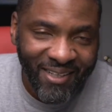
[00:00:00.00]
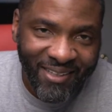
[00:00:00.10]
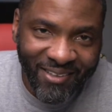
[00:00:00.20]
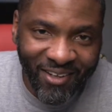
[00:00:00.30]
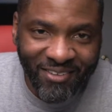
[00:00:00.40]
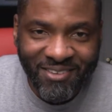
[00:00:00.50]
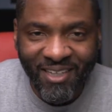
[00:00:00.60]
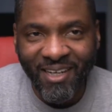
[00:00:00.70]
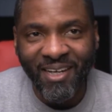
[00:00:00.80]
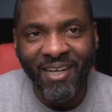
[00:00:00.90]
you know what I'm
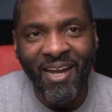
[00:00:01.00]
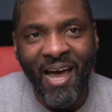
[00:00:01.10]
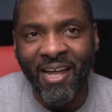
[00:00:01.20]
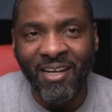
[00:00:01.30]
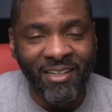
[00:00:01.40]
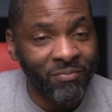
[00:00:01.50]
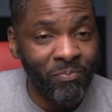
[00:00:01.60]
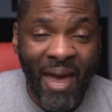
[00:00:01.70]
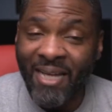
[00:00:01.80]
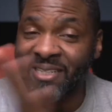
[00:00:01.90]
saying? I
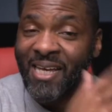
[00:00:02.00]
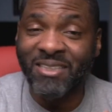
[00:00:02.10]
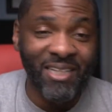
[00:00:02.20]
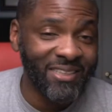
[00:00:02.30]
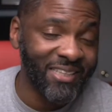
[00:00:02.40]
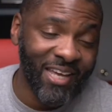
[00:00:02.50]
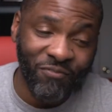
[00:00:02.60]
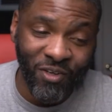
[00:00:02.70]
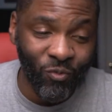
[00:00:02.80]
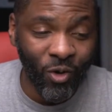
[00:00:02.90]
back test it and see if
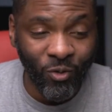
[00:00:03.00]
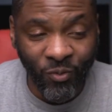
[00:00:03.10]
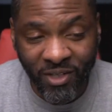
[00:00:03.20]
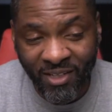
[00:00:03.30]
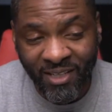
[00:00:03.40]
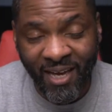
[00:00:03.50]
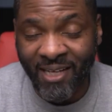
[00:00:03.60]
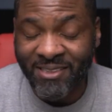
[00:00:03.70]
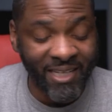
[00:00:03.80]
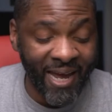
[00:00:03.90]
it'll work with another
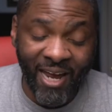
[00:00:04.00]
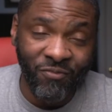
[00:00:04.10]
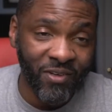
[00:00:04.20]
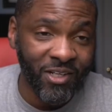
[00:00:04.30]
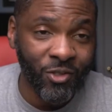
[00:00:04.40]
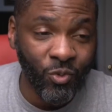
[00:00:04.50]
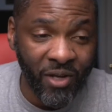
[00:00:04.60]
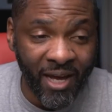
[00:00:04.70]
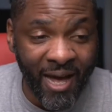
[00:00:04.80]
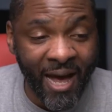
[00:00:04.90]
asset. I ain't finna do
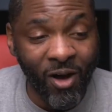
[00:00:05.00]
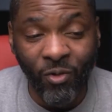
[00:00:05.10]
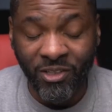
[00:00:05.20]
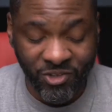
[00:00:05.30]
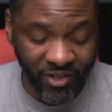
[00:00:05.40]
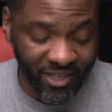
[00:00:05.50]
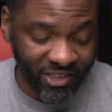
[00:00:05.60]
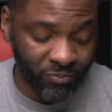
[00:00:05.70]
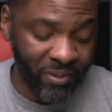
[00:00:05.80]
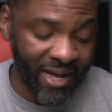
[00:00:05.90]
that. I only trade the
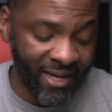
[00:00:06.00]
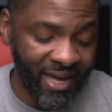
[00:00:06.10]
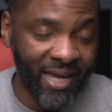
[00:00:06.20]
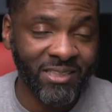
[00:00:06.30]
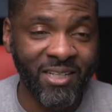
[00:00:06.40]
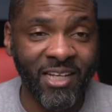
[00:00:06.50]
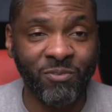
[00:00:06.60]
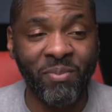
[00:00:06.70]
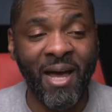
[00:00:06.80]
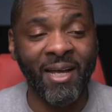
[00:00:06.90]
SPY. Hashtag
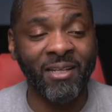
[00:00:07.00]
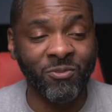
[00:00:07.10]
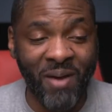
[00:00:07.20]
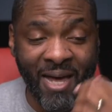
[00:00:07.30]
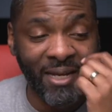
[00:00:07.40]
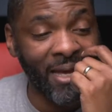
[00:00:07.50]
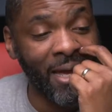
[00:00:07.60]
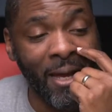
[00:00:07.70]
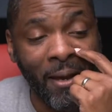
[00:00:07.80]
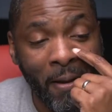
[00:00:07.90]
SPY the
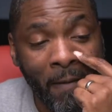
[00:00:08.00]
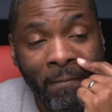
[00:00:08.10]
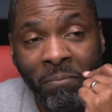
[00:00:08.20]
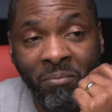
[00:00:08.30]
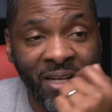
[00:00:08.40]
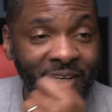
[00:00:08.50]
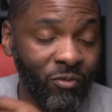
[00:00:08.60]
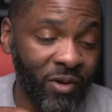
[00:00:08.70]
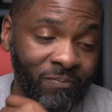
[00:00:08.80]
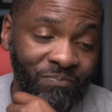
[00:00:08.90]
game. But
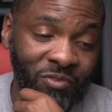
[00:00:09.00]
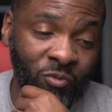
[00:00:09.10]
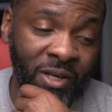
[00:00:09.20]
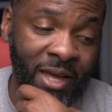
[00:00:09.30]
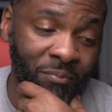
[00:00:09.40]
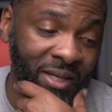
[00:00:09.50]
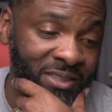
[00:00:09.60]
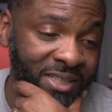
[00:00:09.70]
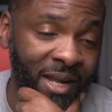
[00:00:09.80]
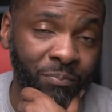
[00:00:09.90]
anyway, with that being
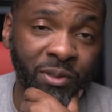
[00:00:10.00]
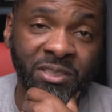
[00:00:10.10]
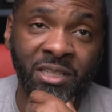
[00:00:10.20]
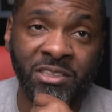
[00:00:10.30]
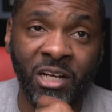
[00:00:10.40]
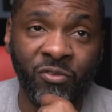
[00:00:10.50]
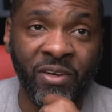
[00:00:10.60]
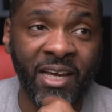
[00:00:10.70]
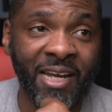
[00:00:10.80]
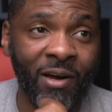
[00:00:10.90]
said, I appreciate y'all for
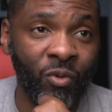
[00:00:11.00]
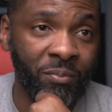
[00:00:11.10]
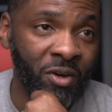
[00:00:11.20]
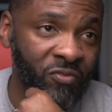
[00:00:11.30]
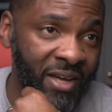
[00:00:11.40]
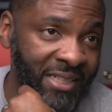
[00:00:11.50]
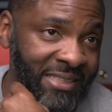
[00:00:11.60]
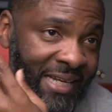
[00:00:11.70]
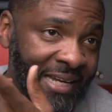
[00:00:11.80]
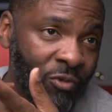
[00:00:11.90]
hanging out with me on
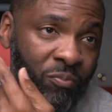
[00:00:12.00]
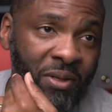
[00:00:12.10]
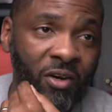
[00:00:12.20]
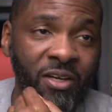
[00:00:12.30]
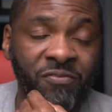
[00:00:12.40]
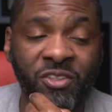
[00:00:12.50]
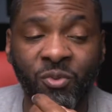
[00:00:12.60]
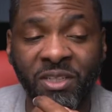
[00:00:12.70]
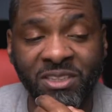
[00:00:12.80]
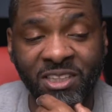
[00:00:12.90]
Valentine's Day. We've been on here for
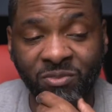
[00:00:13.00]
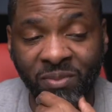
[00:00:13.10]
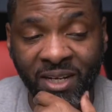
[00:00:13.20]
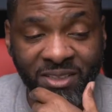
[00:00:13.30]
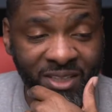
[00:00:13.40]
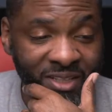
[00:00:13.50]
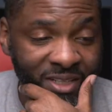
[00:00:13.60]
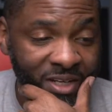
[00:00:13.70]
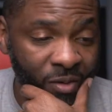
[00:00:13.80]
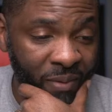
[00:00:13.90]
26 minutes.
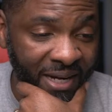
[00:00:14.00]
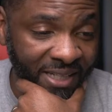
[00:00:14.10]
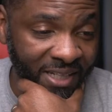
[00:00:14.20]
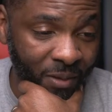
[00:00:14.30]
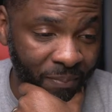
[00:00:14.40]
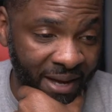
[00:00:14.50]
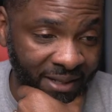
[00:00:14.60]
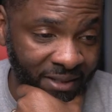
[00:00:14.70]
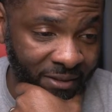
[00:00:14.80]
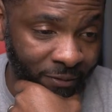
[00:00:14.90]
I'm about to get up out of
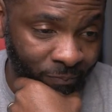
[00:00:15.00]
here.